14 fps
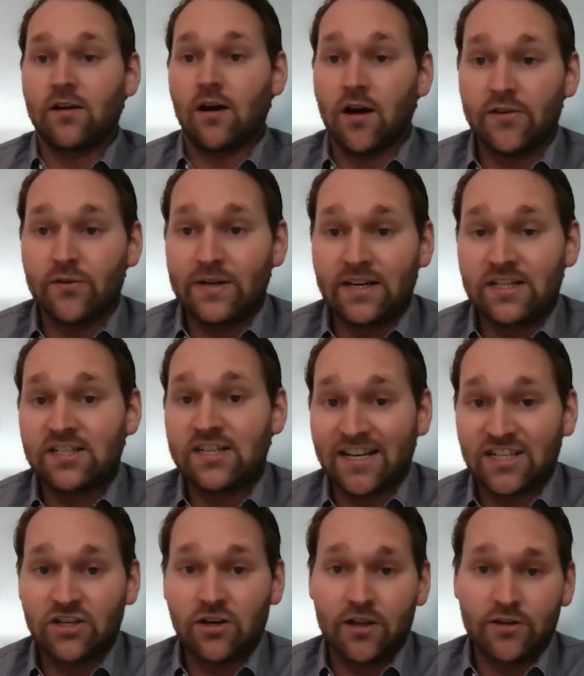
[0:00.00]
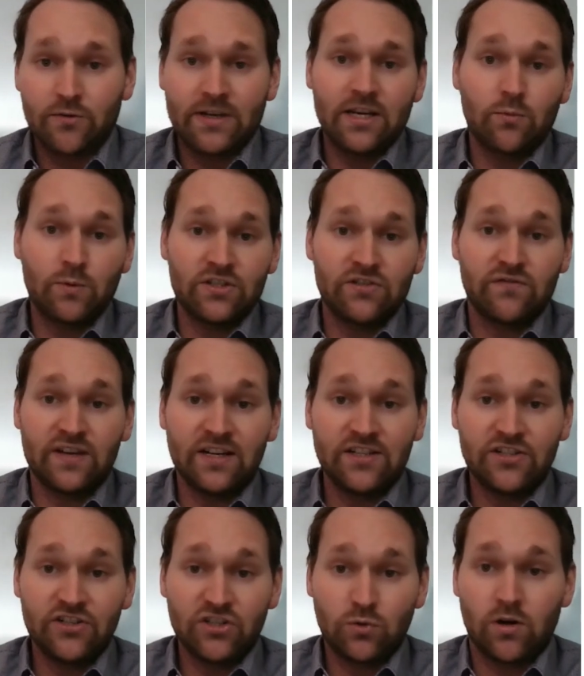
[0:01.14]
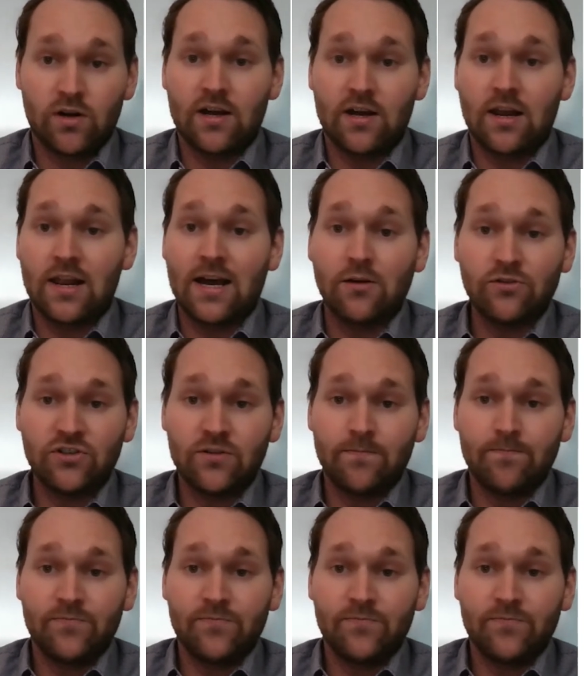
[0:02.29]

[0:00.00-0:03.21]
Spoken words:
gathering, a tax gathering, in which villages were allowed